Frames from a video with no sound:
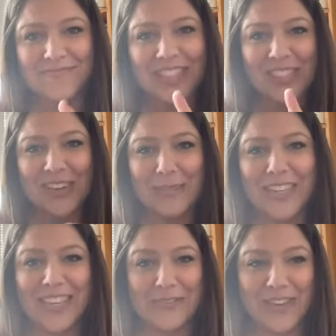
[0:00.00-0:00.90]
Let's talk
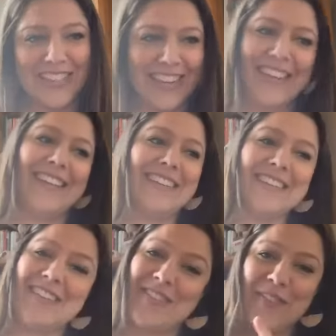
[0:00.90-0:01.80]
about that for a second.
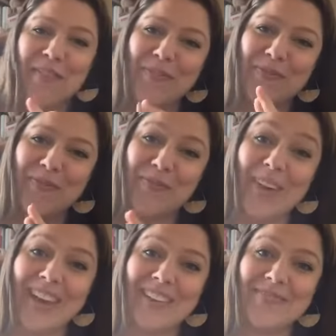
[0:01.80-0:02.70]
What?